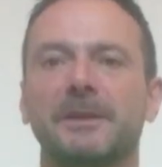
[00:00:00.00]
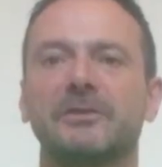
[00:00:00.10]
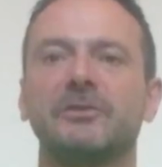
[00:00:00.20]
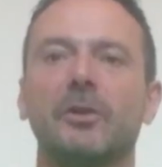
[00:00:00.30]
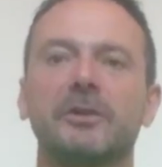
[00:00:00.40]

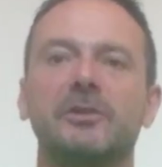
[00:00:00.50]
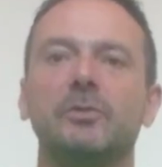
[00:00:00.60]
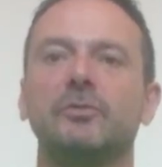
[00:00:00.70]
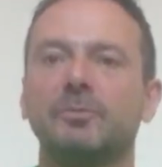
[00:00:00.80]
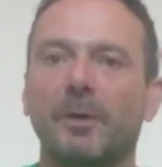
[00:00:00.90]
It's not a
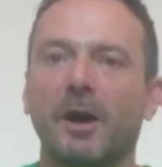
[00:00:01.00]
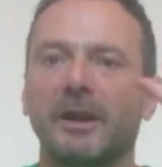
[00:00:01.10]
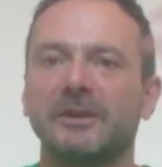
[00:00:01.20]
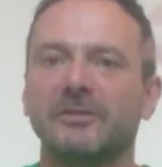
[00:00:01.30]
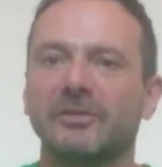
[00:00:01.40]
huge
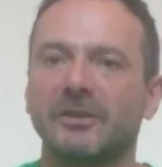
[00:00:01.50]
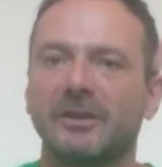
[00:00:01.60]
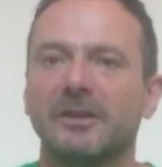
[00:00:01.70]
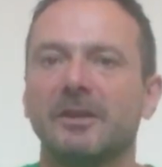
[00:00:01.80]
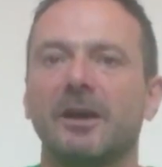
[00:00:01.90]
mind
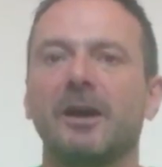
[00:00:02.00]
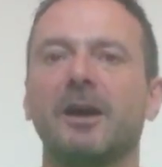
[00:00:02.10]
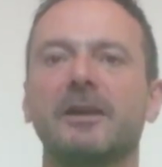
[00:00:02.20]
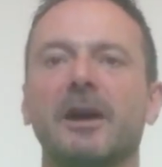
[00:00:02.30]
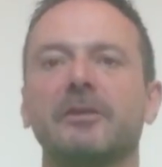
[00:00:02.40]

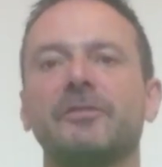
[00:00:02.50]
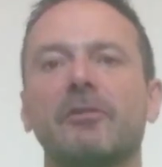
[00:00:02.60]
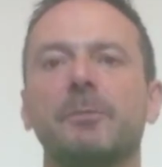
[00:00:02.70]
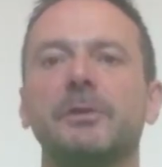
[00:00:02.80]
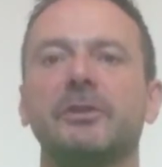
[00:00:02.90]
kind of
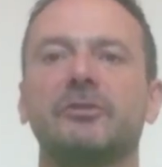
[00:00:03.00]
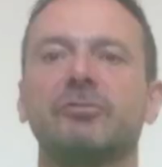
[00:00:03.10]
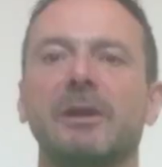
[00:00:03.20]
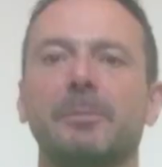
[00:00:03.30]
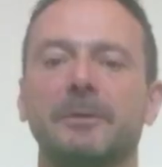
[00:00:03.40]
therapeutic
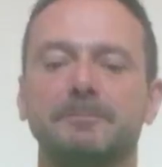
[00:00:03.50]
trip.